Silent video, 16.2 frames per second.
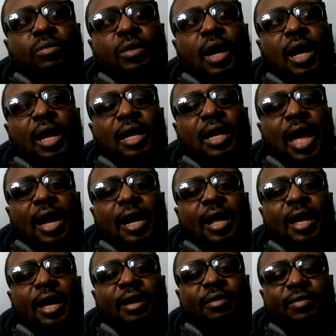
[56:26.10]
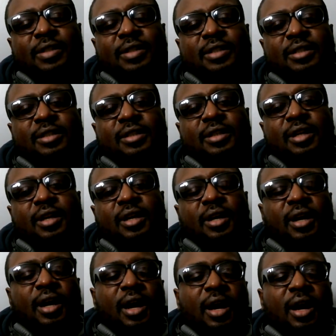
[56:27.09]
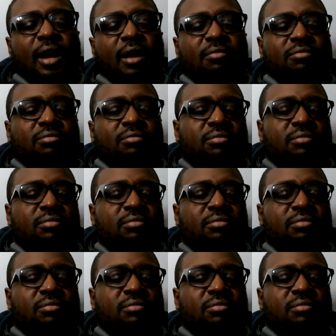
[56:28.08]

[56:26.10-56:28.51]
lot ahead of us. Um,